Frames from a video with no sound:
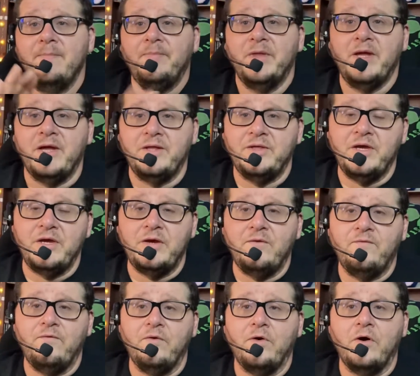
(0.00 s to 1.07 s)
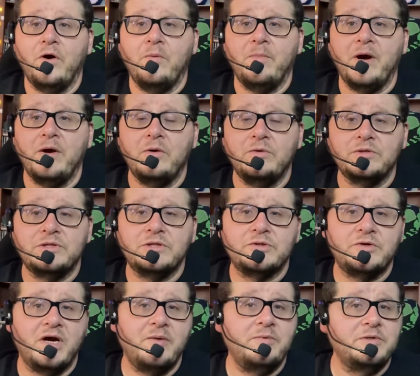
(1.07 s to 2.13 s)
And thank you for all my old
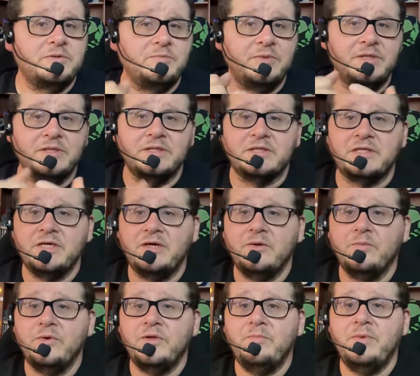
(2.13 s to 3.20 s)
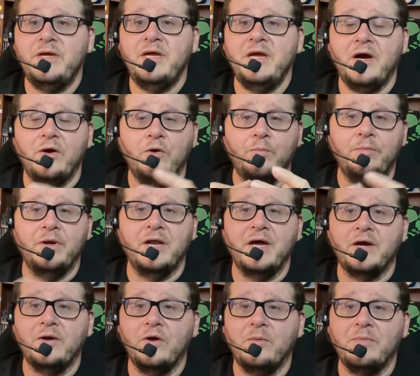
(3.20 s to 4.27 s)
subscribers for sticking with me. I hope you're
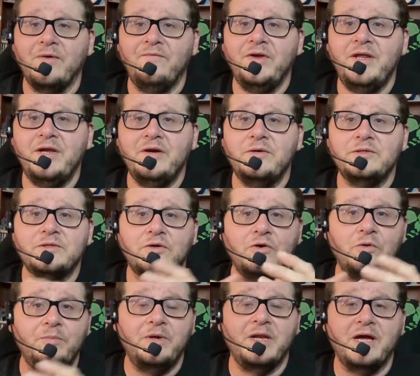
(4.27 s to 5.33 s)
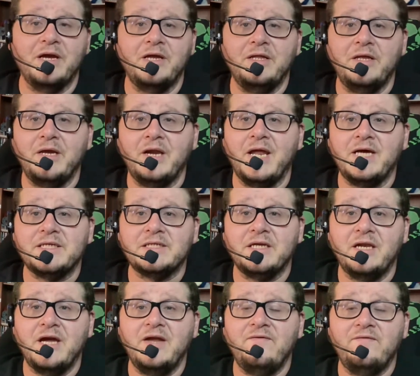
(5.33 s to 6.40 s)
liking all my videos. I hope you're liking the Alaska
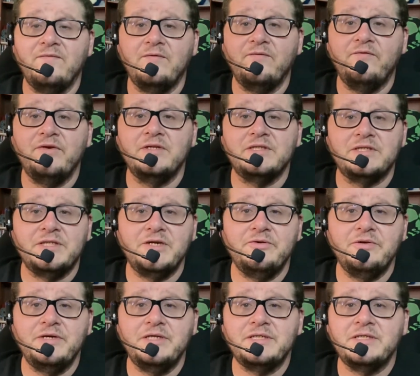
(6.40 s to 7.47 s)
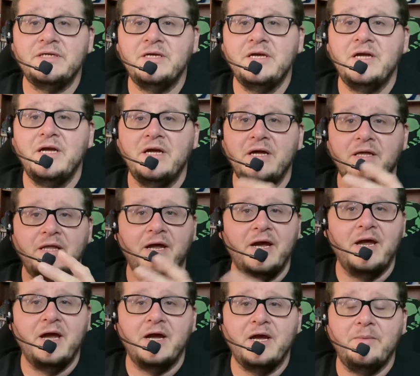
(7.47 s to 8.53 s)
Life series that I
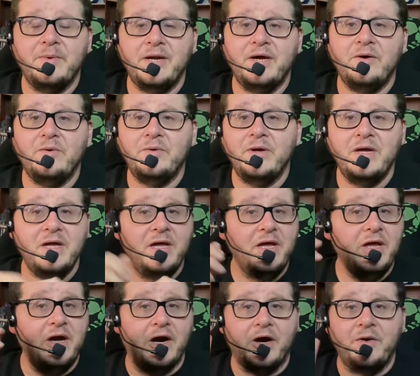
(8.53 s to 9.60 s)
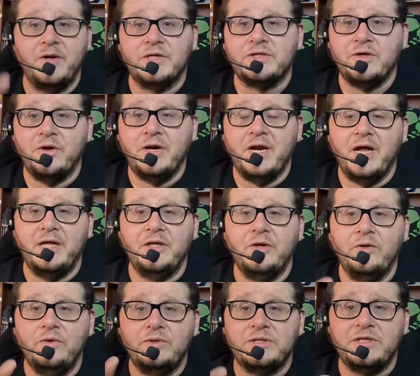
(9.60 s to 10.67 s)
got coming out. I already started on the
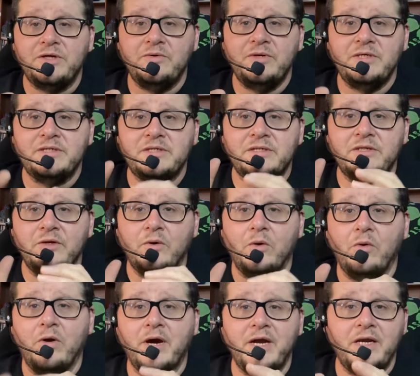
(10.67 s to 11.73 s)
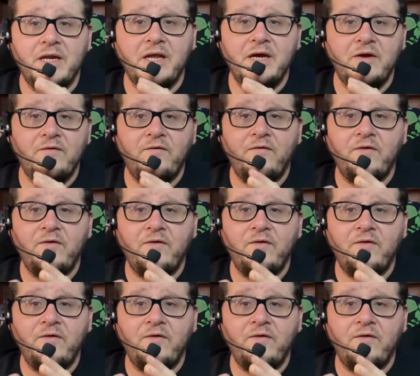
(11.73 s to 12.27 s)
new series, the Hawaiian Life.